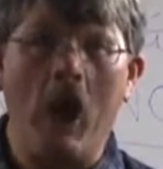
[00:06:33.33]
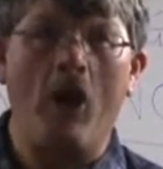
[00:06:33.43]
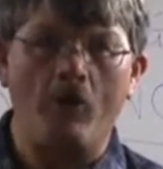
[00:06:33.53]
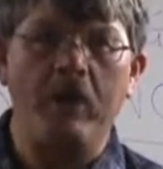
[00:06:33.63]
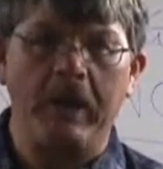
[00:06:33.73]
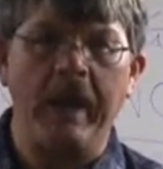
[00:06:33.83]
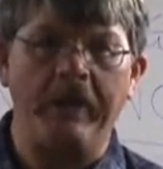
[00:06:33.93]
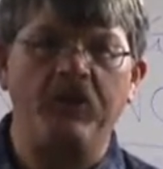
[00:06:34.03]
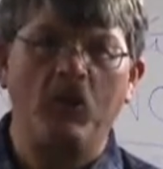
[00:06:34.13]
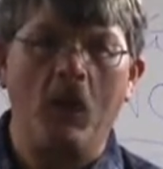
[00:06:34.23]
are
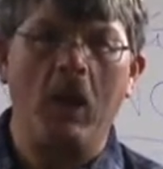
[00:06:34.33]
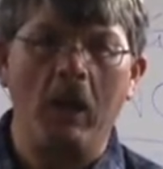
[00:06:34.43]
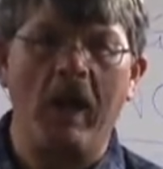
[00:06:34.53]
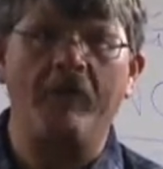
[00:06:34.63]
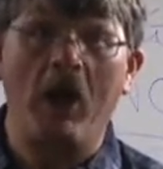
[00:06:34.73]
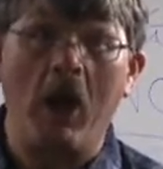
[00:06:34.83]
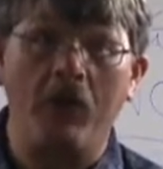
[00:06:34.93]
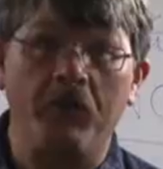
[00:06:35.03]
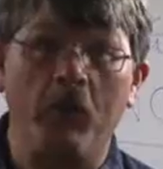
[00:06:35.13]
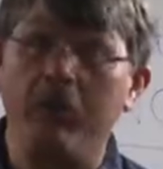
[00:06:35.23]
related to all life
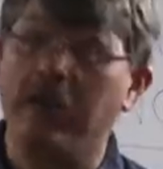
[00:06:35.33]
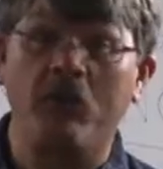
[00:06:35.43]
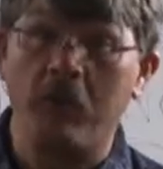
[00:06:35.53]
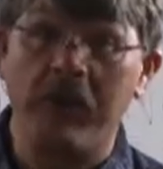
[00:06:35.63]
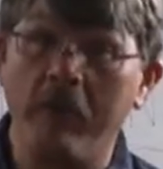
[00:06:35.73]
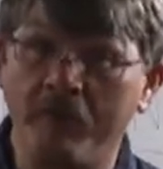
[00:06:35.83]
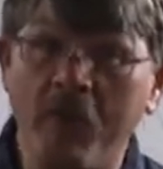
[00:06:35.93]
also because we come